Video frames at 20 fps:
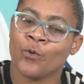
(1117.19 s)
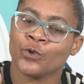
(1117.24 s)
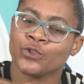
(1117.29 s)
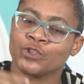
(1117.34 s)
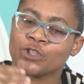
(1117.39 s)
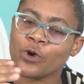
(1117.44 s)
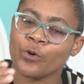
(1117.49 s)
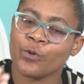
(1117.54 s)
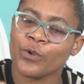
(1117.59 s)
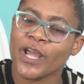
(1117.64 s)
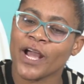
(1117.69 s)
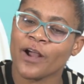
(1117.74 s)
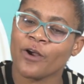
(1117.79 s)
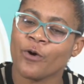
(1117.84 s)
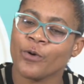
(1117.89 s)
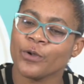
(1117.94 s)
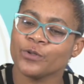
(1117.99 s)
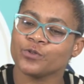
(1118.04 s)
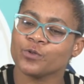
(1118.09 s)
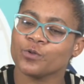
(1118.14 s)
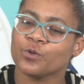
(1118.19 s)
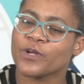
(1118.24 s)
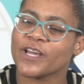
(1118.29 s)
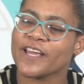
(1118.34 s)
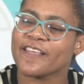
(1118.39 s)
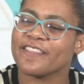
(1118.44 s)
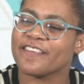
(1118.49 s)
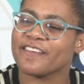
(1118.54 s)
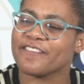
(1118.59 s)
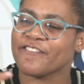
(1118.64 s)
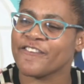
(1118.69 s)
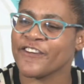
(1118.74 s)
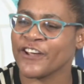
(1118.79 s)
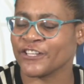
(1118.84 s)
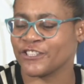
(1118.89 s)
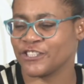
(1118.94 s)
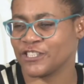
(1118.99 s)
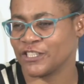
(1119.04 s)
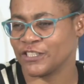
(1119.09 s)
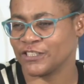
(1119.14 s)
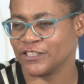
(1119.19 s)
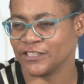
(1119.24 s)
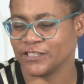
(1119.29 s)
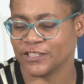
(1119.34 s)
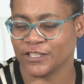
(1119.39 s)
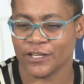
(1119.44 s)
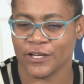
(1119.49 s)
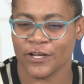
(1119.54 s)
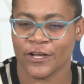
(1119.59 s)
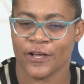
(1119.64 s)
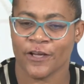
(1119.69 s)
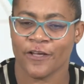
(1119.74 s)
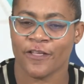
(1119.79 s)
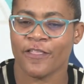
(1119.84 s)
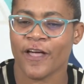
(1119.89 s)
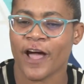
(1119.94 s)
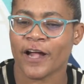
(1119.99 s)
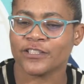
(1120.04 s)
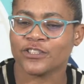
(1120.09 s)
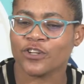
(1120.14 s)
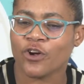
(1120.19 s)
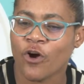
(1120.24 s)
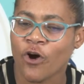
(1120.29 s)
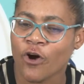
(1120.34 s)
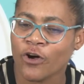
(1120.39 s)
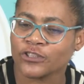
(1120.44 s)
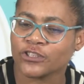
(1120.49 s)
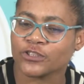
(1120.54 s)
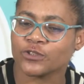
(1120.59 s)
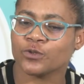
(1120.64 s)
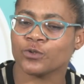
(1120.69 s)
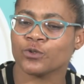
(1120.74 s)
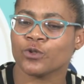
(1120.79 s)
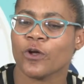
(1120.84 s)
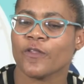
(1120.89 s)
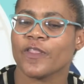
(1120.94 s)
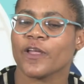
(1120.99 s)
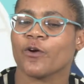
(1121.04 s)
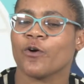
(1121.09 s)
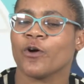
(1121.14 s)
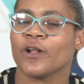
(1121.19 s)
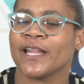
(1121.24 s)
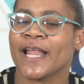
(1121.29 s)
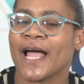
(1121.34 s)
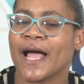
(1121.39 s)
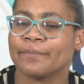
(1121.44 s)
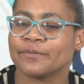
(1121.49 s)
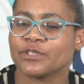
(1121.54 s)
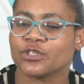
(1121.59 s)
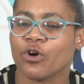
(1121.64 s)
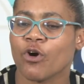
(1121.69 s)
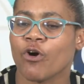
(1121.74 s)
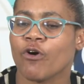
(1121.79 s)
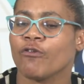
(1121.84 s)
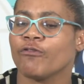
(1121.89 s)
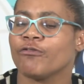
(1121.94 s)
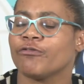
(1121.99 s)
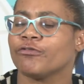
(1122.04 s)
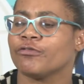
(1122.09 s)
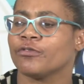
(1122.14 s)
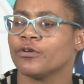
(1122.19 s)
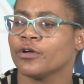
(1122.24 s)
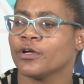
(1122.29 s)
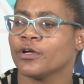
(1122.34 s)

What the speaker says: So we are going to look at the factors that caused, the collapse of